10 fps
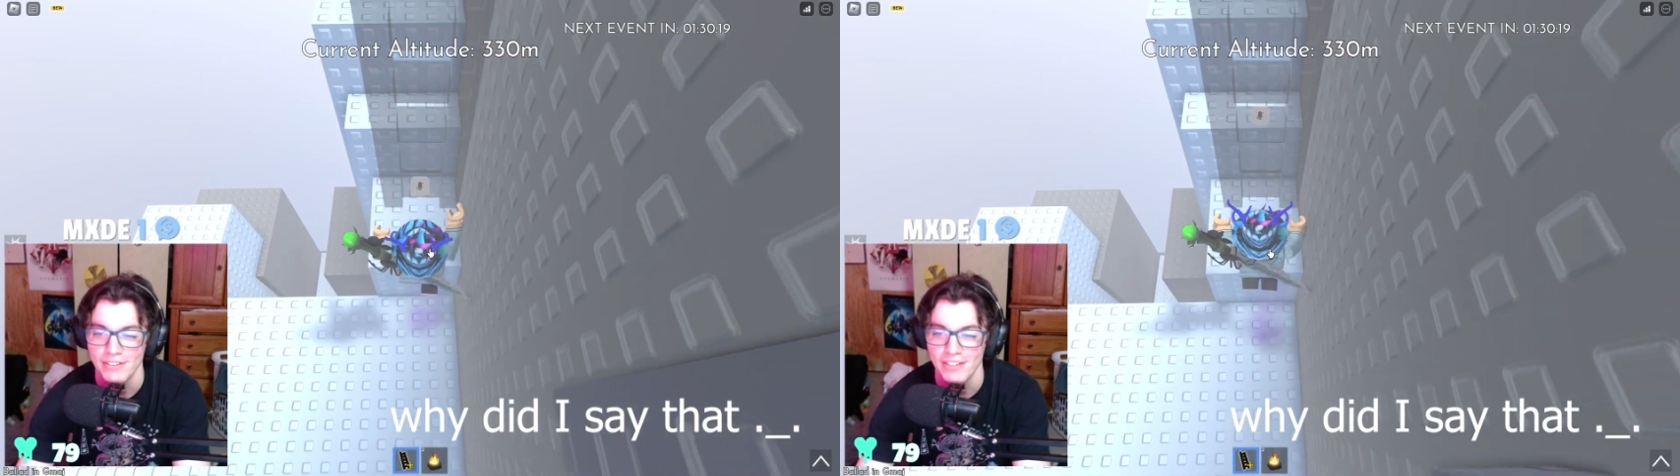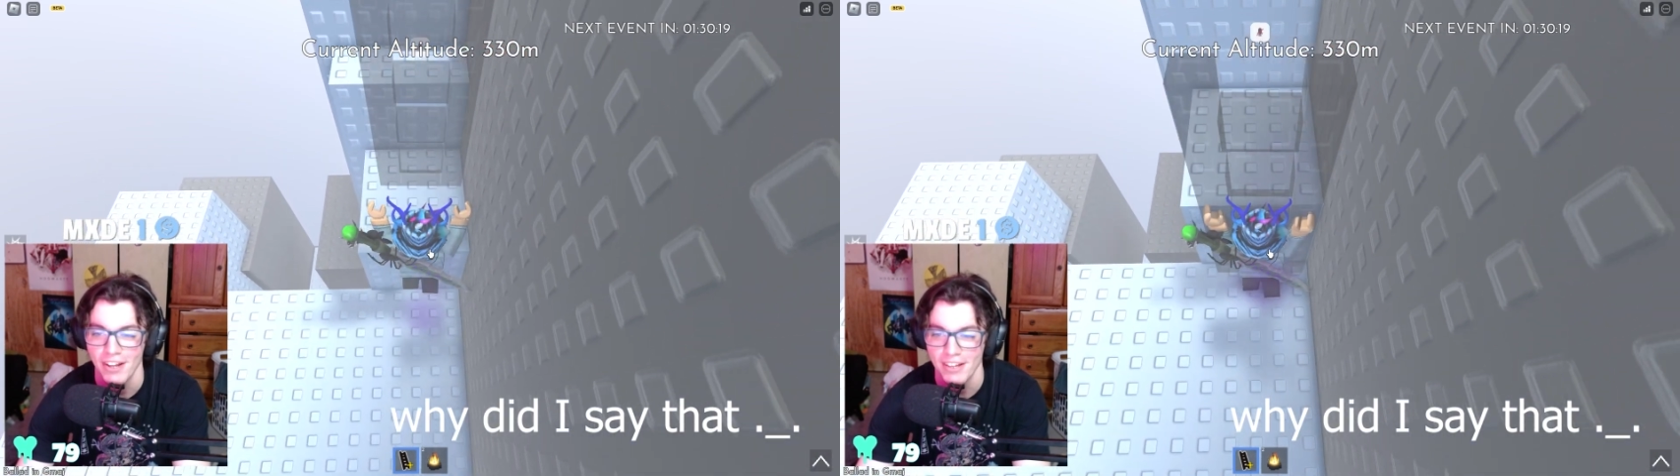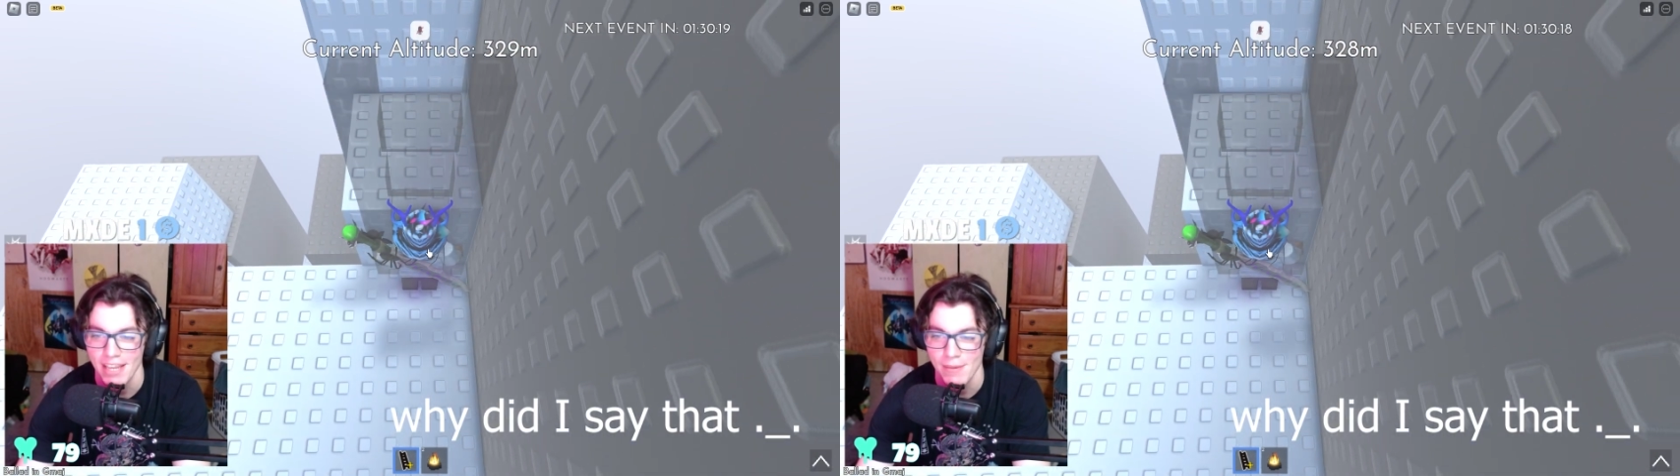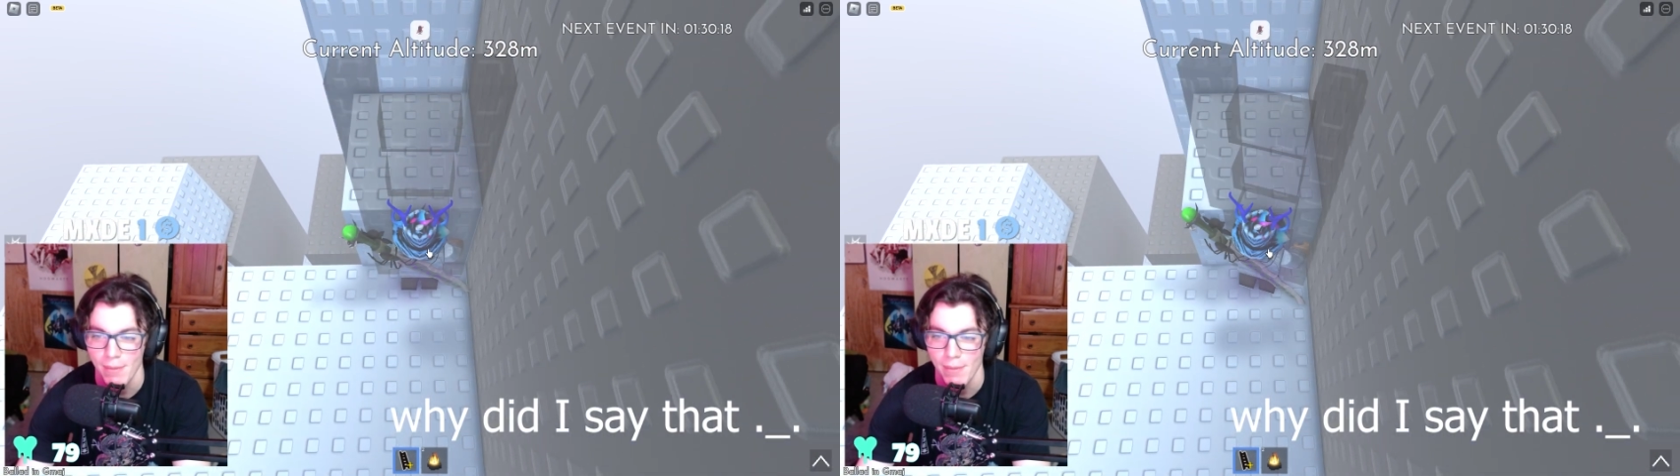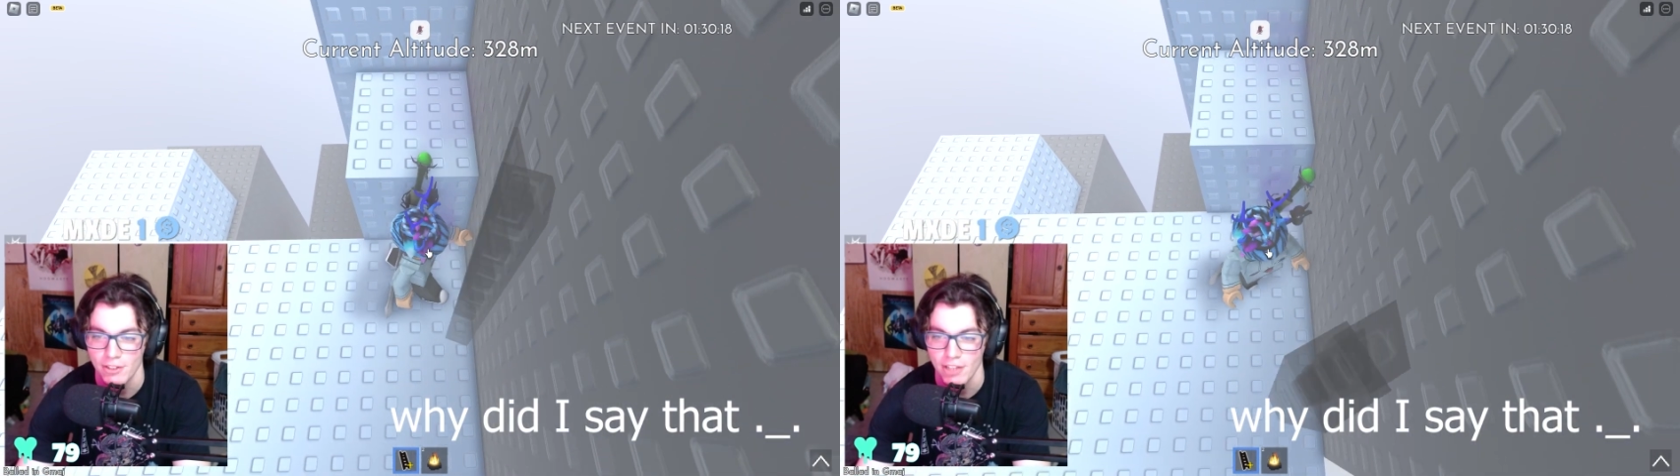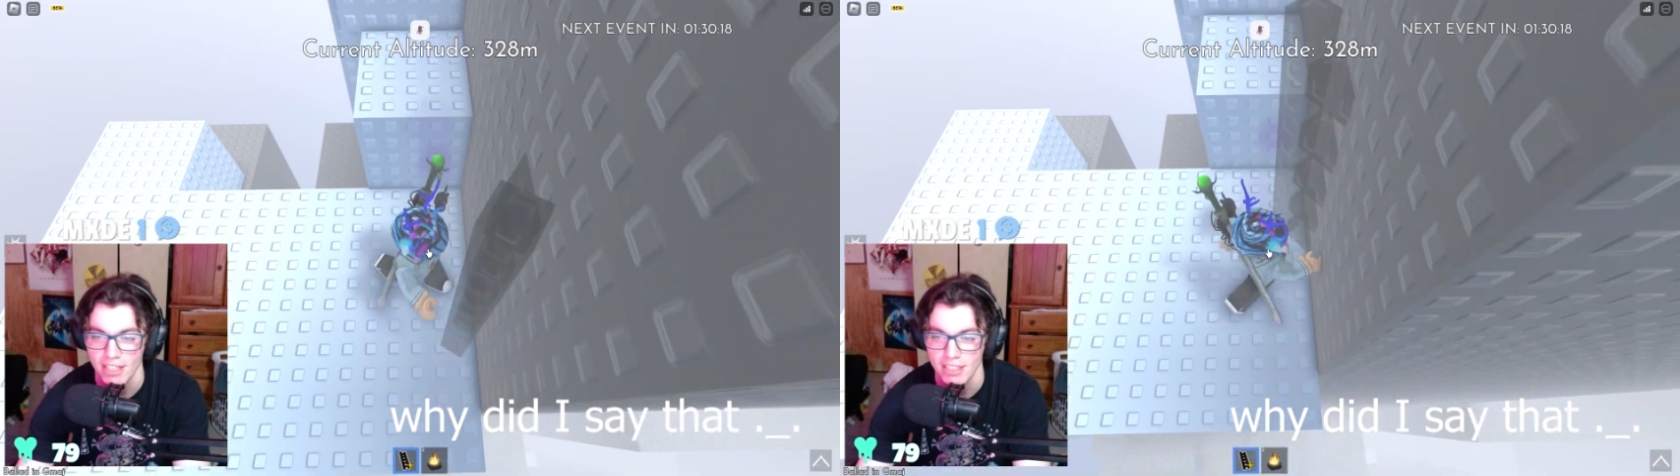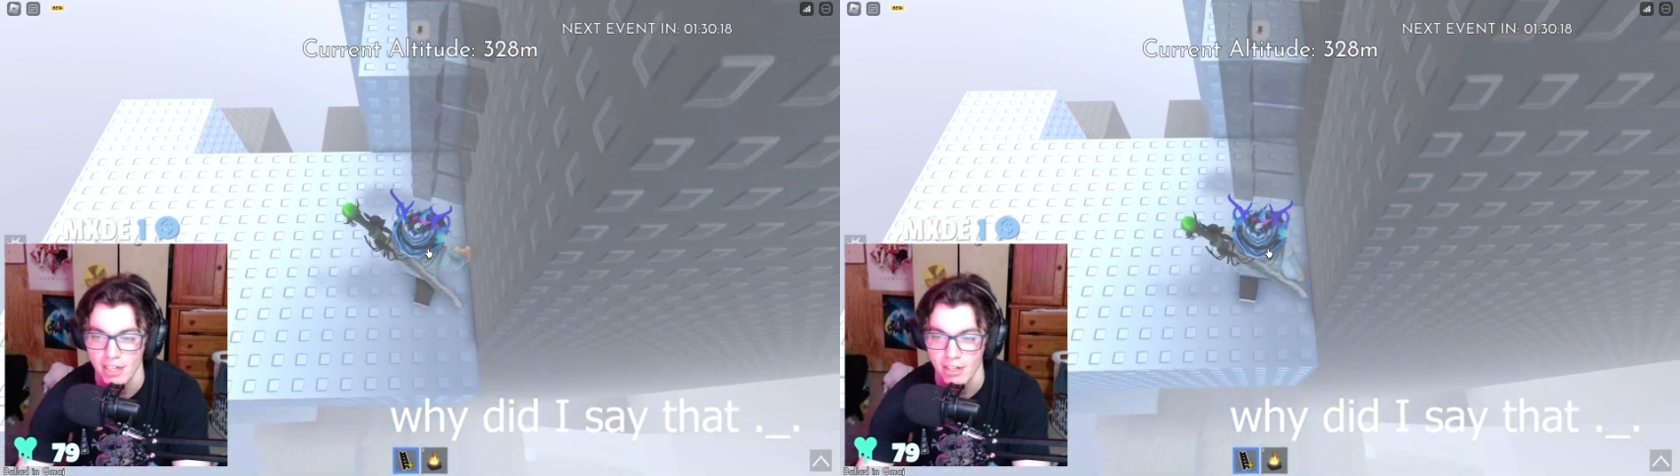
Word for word: talking about my chest hair,